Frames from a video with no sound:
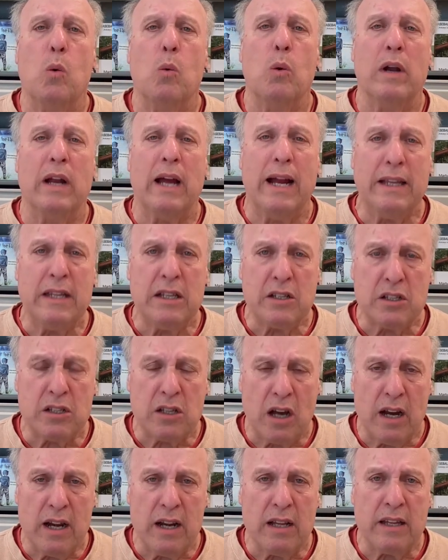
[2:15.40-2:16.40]
When I
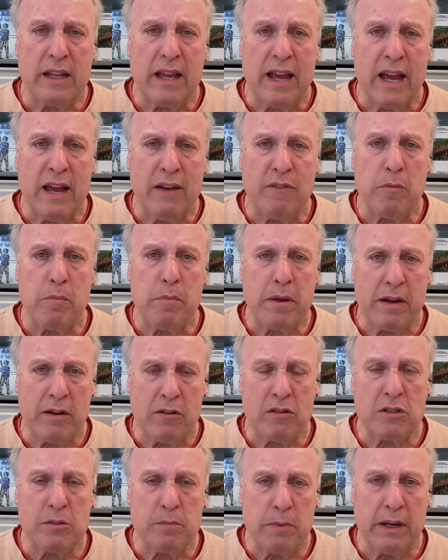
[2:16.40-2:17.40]
decided to have a
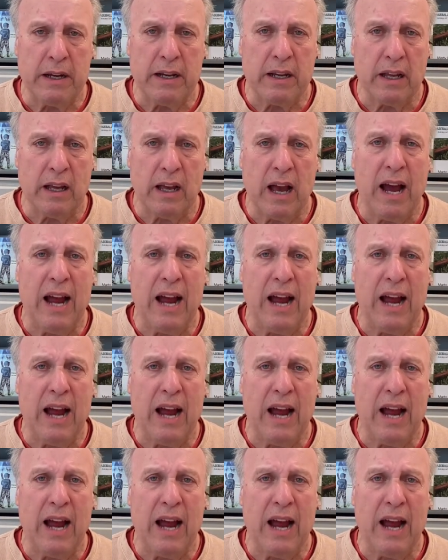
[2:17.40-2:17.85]
parents' meeting,